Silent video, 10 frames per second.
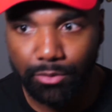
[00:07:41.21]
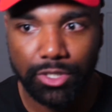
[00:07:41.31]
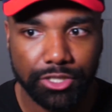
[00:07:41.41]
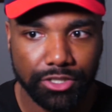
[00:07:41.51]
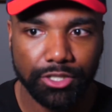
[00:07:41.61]

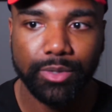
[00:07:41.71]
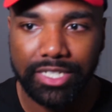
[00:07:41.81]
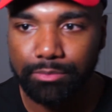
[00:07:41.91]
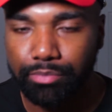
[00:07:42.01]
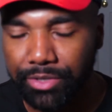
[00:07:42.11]
what you're doing
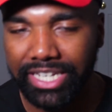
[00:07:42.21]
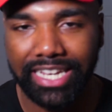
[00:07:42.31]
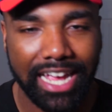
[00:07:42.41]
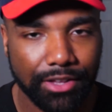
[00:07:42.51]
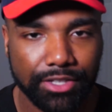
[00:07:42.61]
is
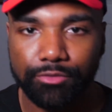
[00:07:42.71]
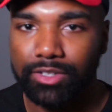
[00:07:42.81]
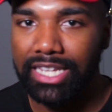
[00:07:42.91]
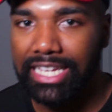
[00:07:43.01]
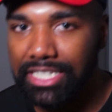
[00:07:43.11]
bringing out the
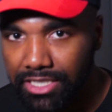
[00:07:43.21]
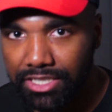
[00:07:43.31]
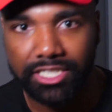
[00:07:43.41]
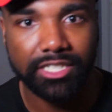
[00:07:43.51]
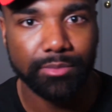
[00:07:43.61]

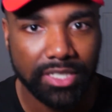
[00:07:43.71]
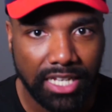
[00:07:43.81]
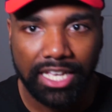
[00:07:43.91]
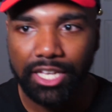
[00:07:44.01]
relationships